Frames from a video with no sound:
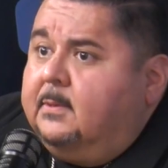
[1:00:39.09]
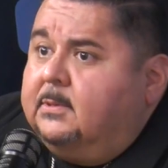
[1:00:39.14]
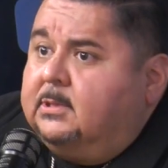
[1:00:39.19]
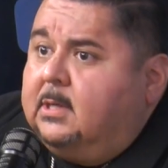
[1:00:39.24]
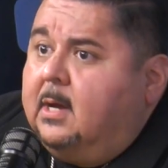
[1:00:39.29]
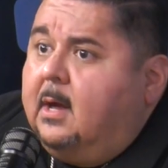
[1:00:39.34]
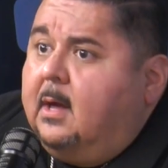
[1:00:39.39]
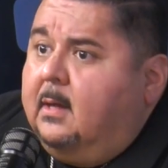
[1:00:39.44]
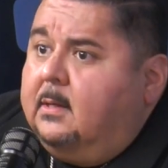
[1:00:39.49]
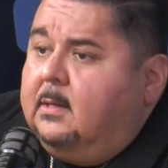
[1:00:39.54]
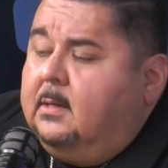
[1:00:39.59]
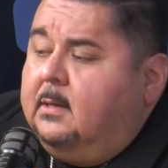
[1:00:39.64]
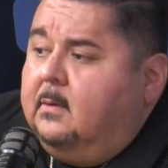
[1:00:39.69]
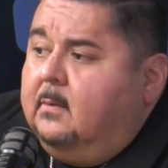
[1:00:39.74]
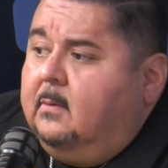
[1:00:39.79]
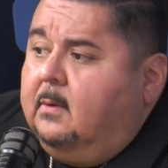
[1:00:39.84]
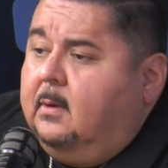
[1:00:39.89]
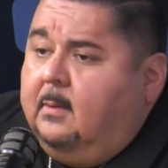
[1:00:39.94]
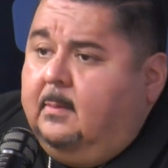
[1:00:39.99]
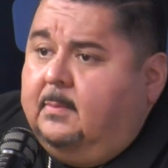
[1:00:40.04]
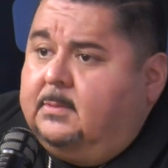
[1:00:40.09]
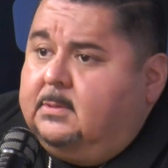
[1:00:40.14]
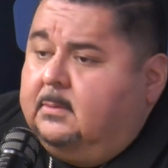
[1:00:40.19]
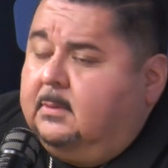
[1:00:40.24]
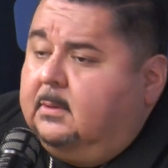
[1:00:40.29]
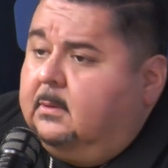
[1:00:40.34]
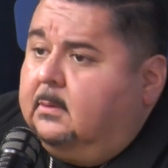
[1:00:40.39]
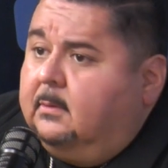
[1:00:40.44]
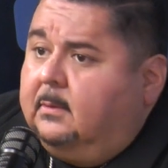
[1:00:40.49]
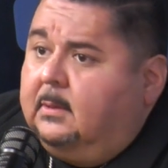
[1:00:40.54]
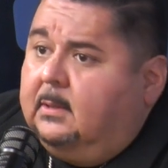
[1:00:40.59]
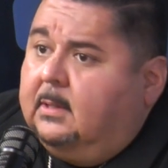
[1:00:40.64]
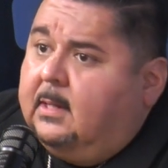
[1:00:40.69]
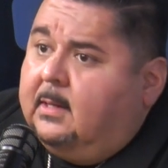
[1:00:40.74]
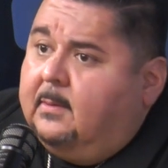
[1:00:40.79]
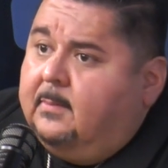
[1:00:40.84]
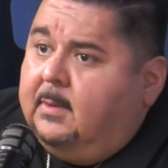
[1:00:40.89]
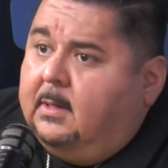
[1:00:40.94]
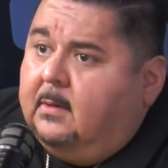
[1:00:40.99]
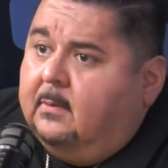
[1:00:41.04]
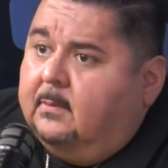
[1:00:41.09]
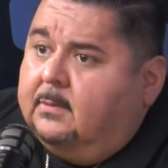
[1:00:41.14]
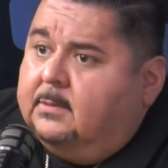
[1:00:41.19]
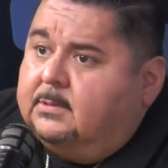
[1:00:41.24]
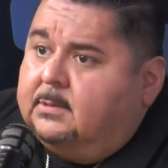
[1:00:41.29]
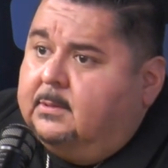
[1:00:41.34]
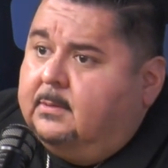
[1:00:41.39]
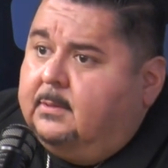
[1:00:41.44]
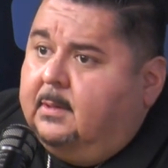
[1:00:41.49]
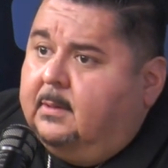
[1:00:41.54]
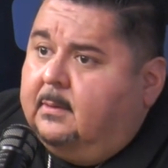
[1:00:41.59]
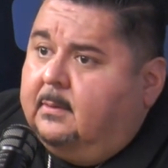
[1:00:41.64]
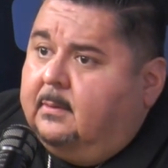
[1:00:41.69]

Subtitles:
a shot, up to and including letting me go in the studio.